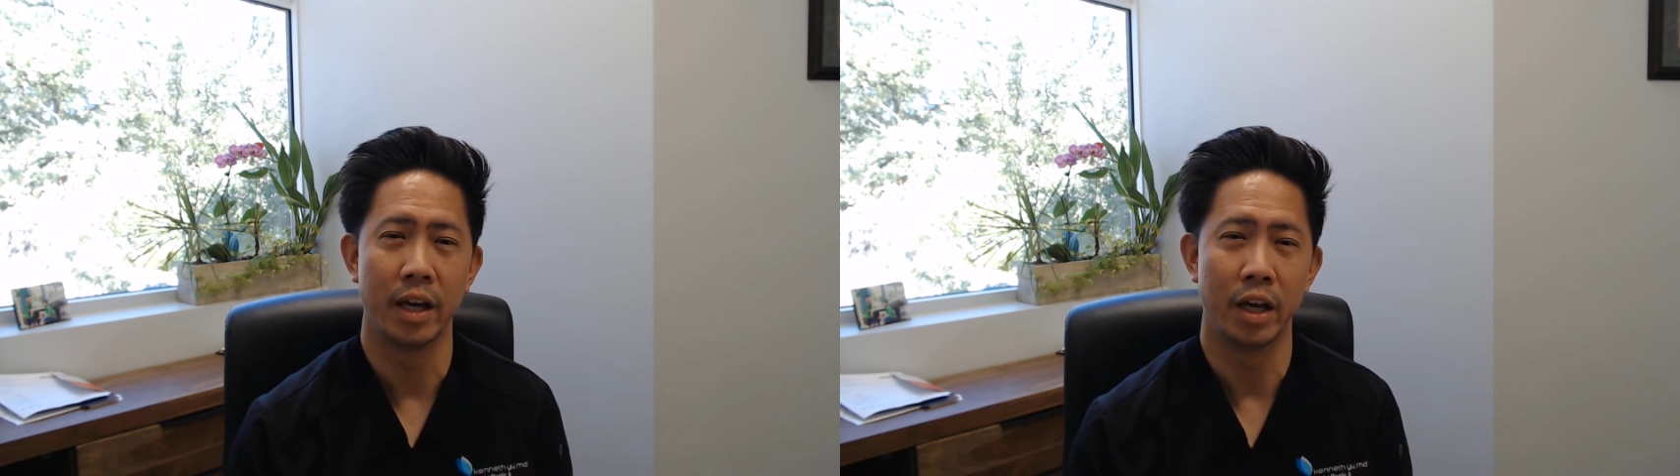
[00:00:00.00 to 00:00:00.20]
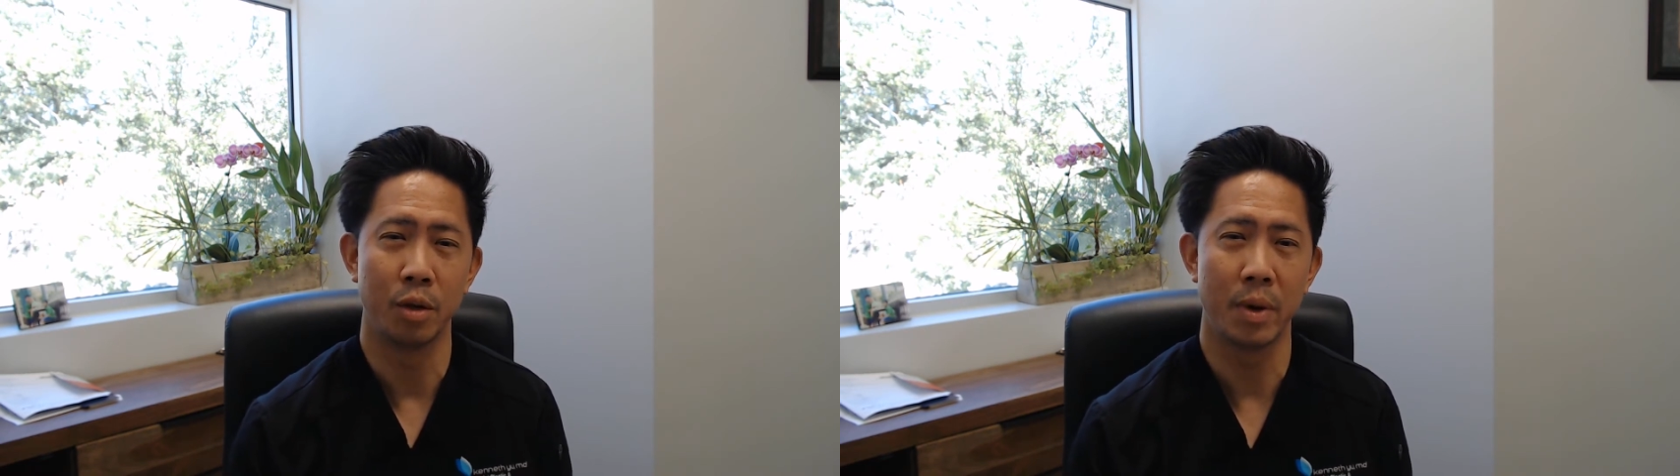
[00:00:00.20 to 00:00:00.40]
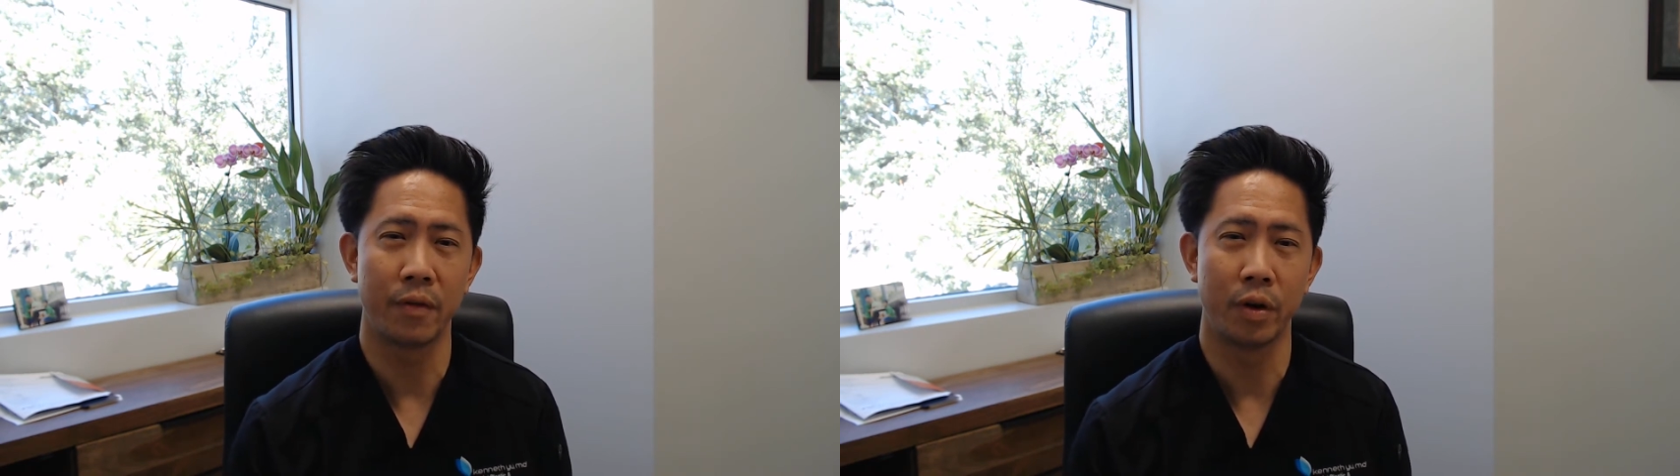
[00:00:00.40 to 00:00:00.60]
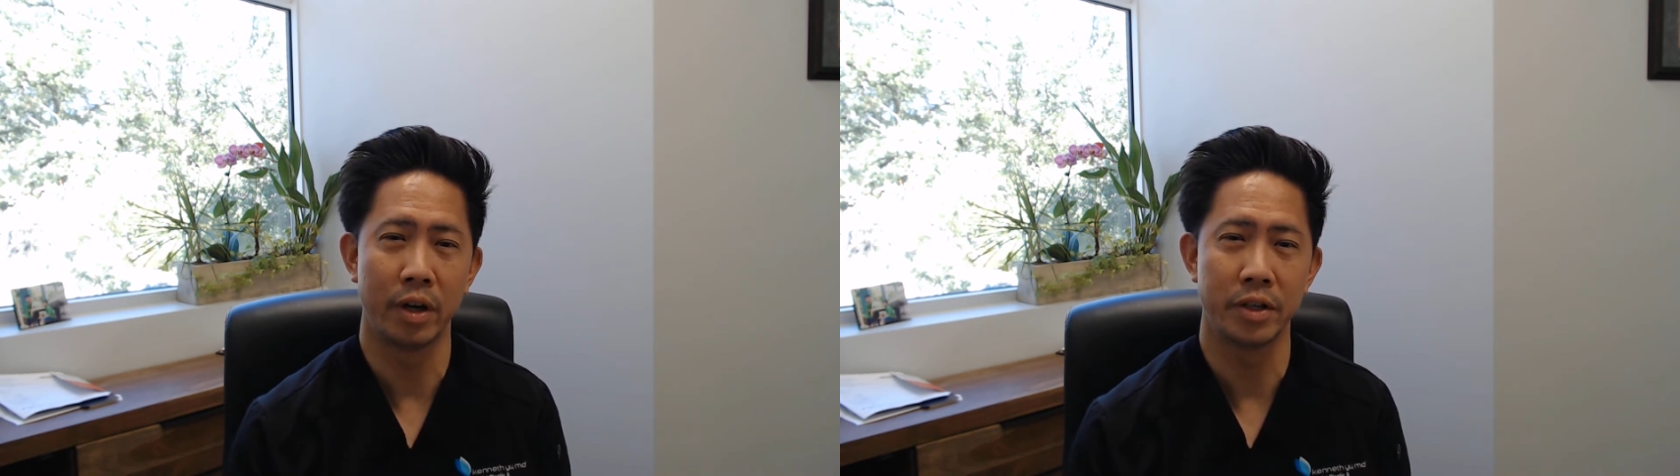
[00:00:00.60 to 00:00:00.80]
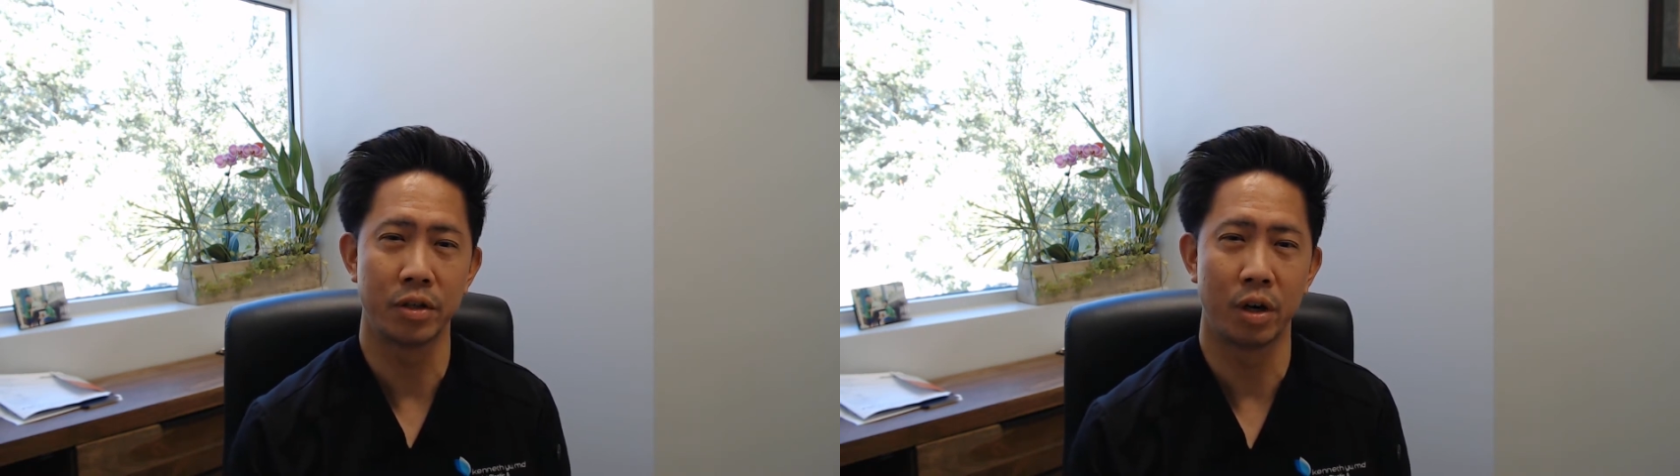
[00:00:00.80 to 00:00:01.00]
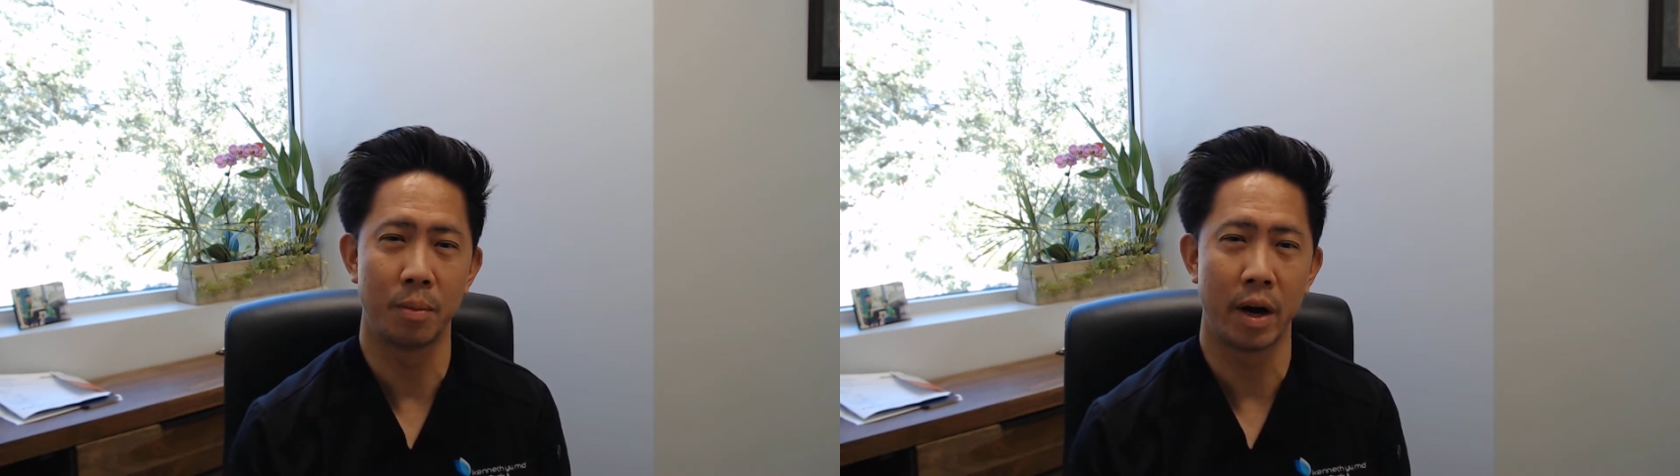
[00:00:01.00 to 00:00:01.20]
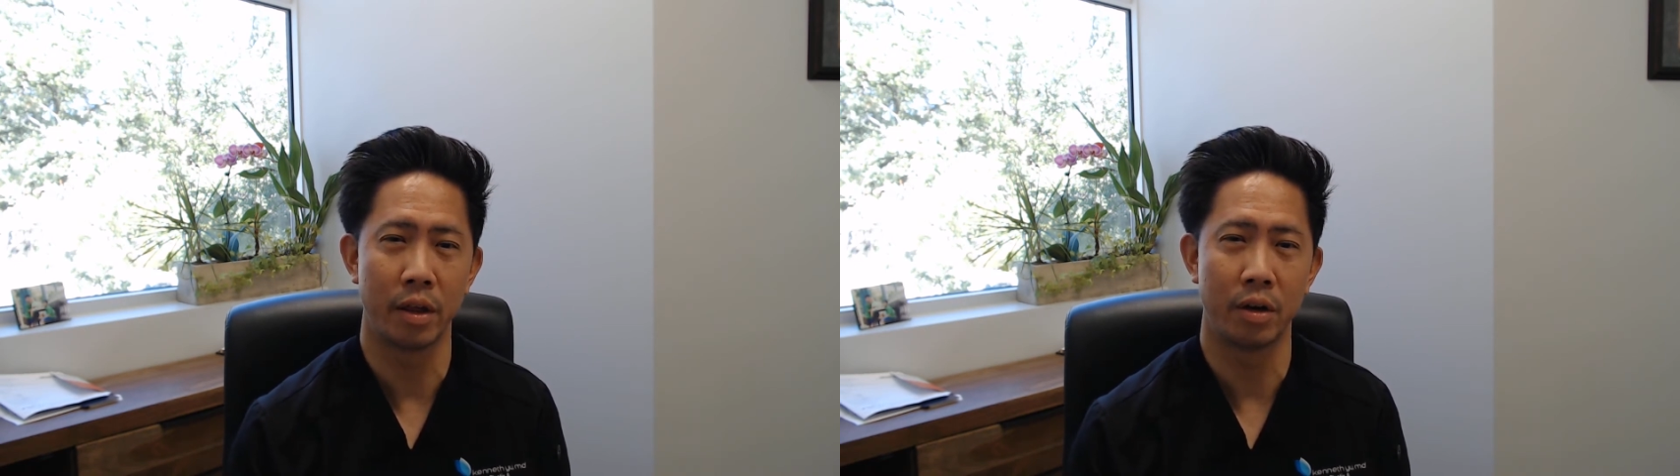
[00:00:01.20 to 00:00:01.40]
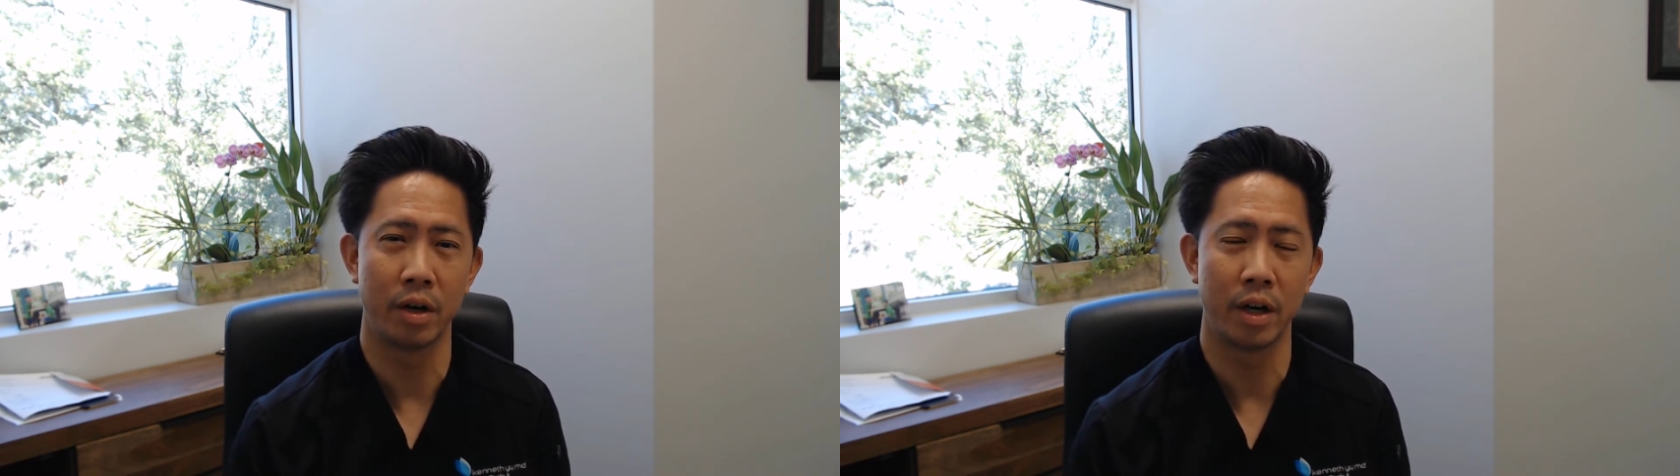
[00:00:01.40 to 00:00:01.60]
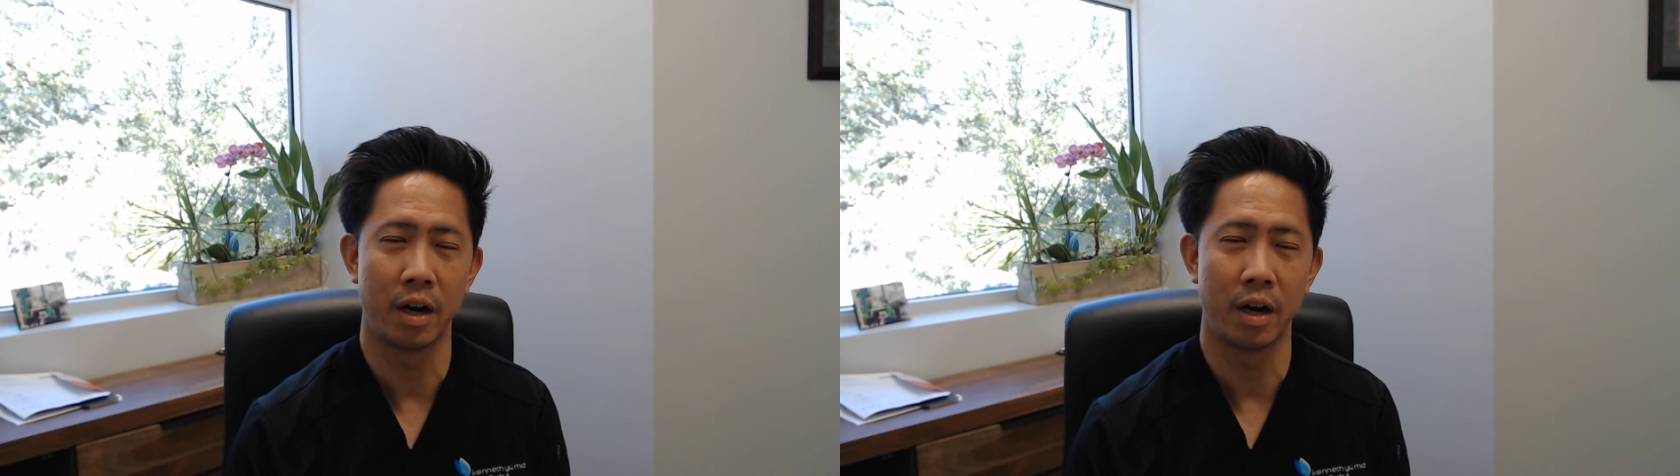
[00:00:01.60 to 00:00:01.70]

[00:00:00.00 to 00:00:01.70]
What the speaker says: You may have heard this term either